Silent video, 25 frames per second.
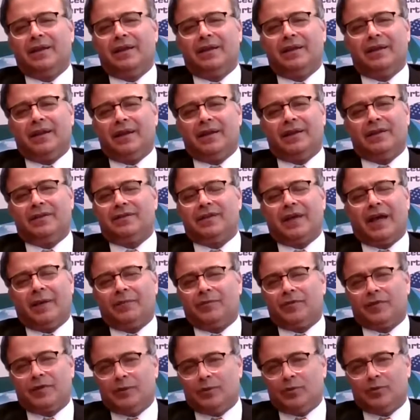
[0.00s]
there is
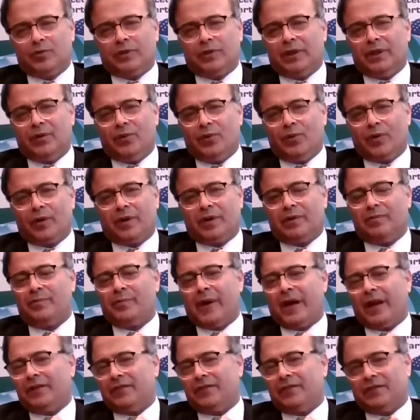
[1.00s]
absolutely no
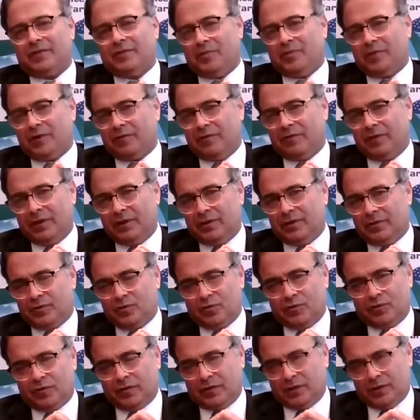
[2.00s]
comparison between the
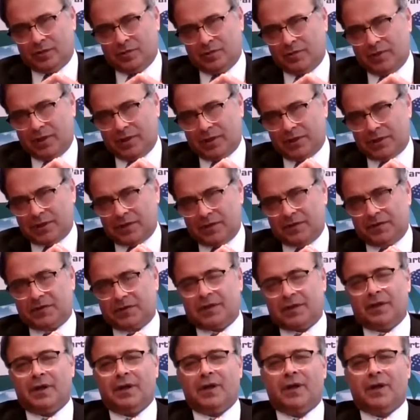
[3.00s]
two situations.